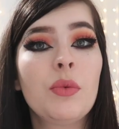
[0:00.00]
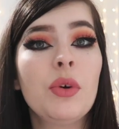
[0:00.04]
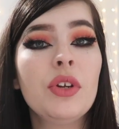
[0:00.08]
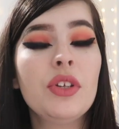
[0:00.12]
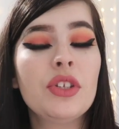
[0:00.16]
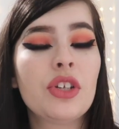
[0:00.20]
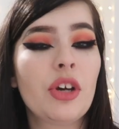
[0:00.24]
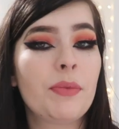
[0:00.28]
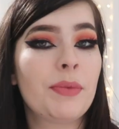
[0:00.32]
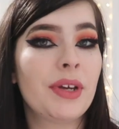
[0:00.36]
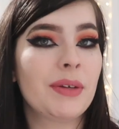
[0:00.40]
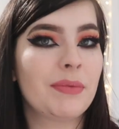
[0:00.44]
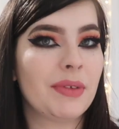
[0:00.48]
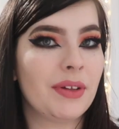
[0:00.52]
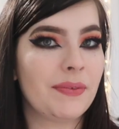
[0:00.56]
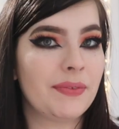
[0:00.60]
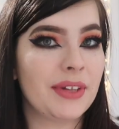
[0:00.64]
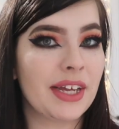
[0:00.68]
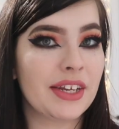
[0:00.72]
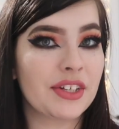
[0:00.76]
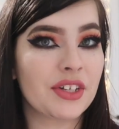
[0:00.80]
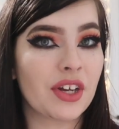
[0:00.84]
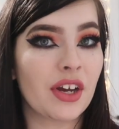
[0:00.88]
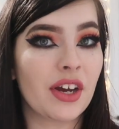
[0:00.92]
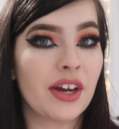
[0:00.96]
one topic per
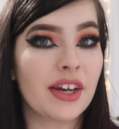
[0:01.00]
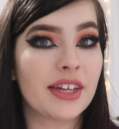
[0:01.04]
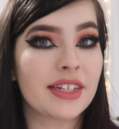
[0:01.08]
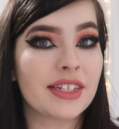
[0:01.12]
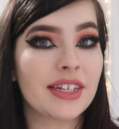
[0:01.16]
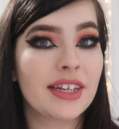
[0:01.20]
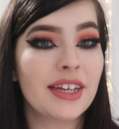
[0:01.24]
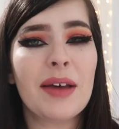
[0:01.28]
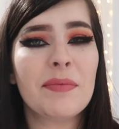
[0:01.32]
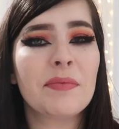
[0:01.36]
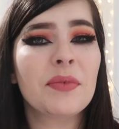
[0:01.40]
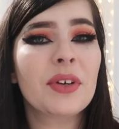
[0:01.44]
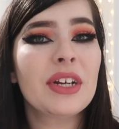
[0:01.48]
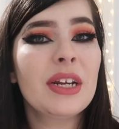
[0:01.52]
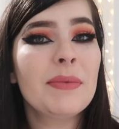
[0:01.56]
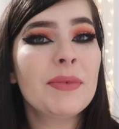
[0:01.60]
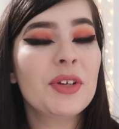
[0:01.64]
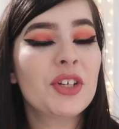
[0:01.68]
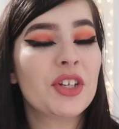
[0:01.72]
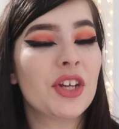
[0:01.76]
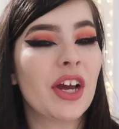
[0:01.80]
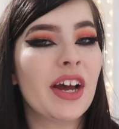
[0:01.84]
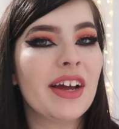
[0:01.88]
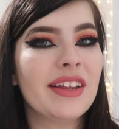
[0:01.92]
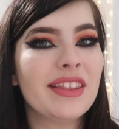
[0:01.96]
flashcard, and pretty
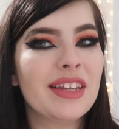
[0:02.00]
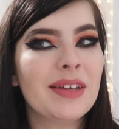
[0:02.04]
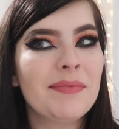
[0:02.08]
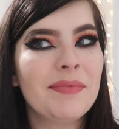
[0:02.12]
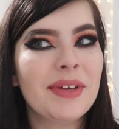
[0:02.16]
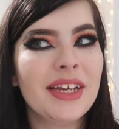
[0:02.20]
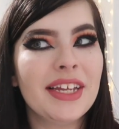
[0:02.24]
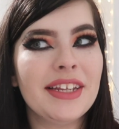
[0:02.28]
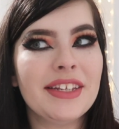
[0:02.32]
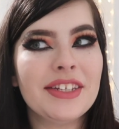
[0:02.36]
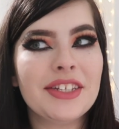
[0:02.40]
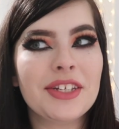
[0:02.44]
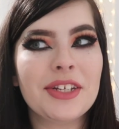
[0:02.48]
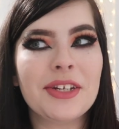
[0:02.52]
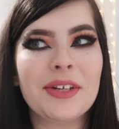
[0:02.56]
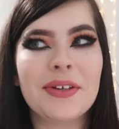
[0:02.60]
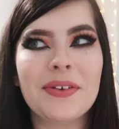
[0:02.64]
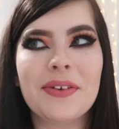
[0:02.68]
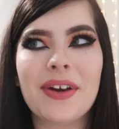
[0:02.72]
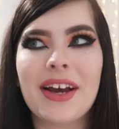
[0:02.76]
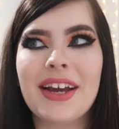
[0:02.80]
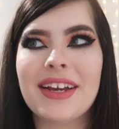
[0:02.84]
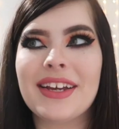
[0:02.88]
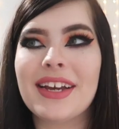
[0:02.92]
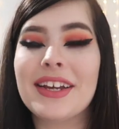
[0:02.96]
much turn them
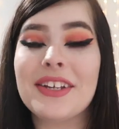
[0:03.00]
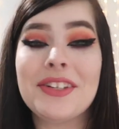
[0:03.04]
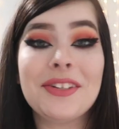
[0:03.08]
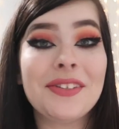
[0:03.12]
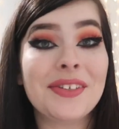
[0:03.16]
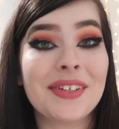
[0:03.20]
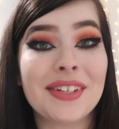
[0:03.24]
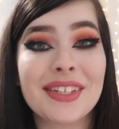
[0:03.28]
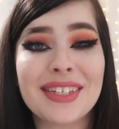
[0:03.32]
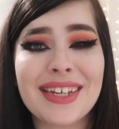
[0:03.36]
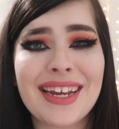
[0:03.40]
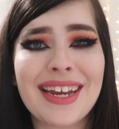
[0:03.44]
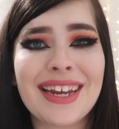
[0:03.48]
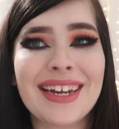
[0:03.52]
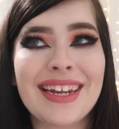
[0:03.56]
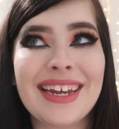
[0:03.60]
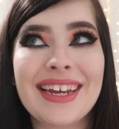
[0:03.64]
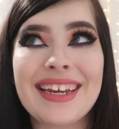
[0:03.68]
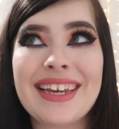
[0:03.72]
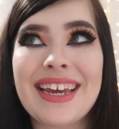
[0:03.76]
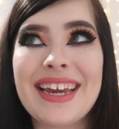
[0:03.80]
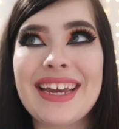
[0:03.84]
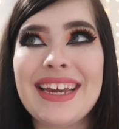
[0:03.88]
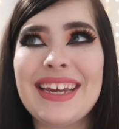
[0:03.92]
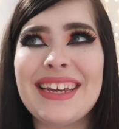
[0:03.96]
into, I guess you could say,
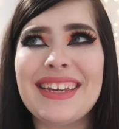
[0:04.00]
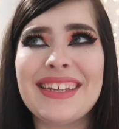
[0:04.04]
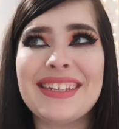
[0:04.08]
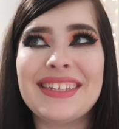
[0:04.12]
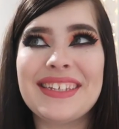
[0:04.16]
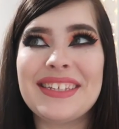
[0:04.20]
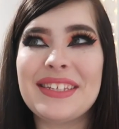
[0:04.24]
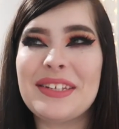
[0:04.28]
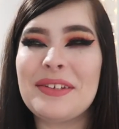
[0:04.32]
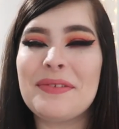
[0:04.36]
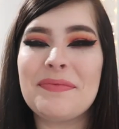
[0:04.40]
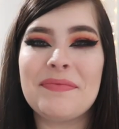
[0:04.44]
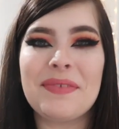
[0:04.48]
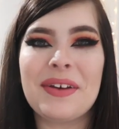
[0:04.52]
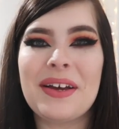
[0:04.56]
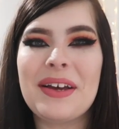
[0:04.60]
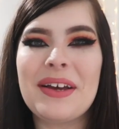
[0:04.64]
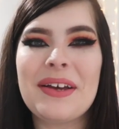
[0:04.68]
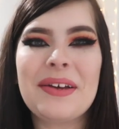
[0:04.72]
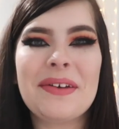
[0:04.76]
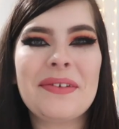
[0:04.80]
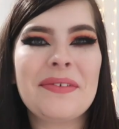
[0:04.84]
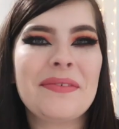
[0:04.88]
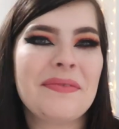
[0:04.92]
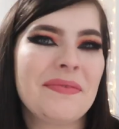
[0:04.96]
like a
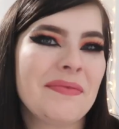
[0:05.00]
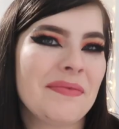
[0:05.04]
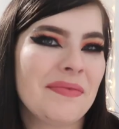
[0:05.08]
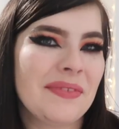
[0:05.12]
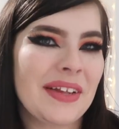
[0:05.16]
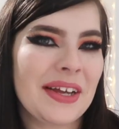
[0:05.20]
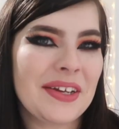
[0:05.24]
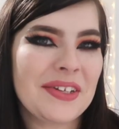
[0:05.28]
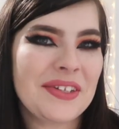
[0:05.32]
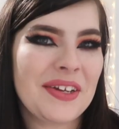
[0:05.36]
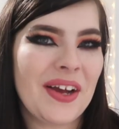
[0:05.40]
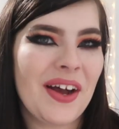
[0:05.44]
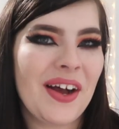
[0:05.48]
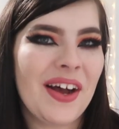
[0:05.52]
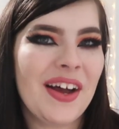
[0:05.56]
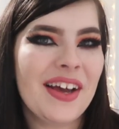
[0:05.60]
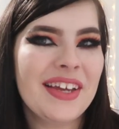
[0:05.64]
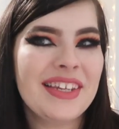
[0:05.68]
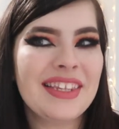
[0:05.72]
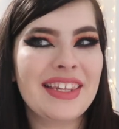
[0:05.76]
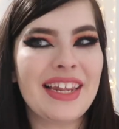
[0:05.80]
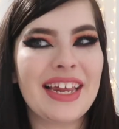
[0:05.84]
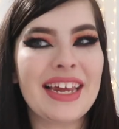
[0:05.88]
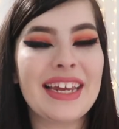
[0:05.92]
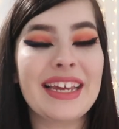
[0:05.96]
super
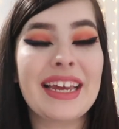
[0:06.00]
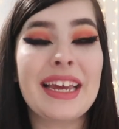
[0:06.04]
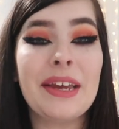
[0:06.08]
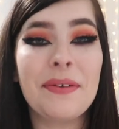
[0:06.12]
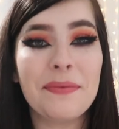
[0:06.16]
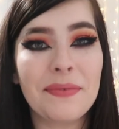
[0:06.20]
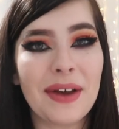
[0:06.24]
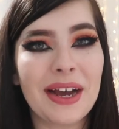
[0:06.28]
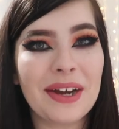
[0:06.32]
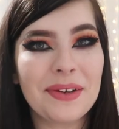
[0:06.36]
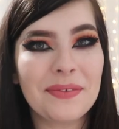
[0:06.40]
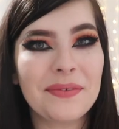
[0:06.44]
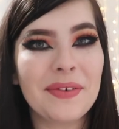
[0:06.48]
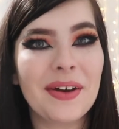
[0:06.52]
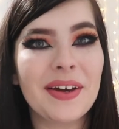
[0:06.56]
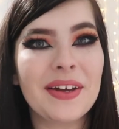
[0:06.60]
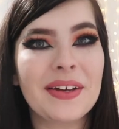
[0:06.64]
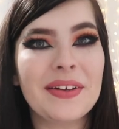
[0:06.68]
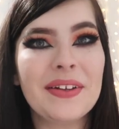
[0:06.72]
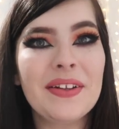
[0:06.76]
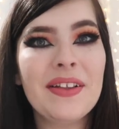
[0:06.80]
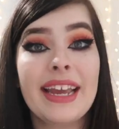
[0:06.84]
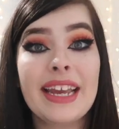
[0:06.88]
flashcard, like a fact file.